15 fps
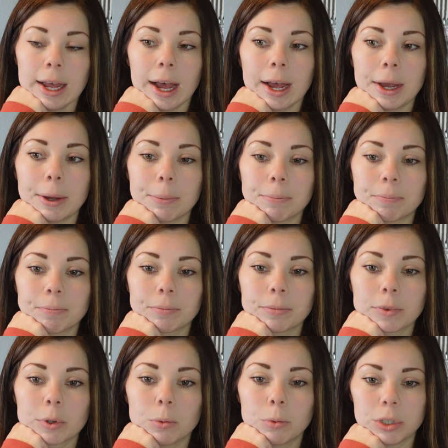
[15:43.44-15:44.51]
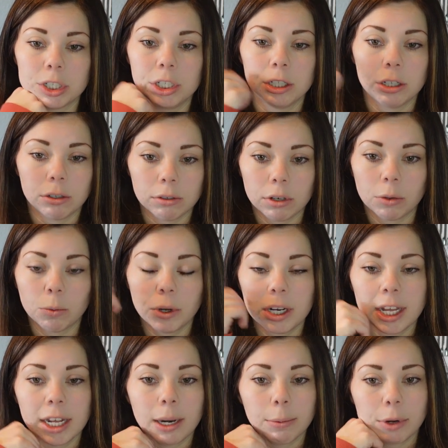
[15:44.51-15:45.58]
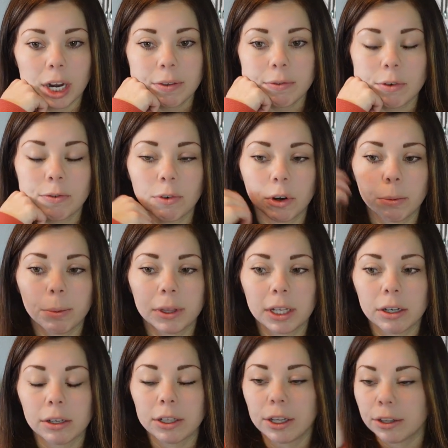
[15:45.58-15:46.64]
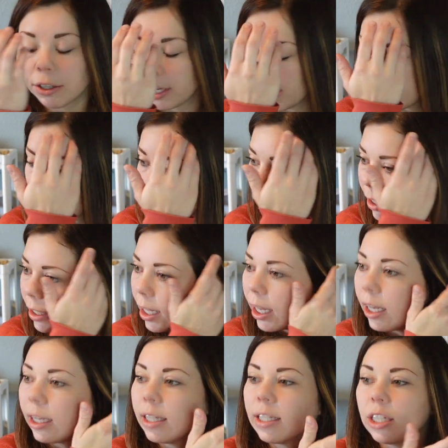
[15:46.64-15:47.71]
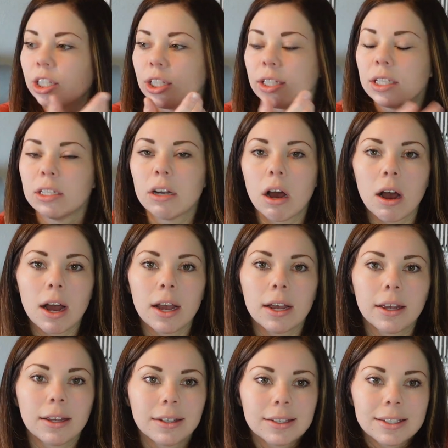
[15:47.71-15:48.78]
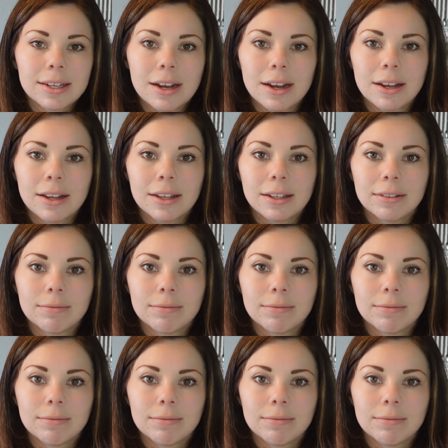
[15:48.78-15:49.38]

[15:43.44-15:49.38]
Um, which, you know, on one hand I'm grateful for, but then on the other hand, it's like, it's just not, it's not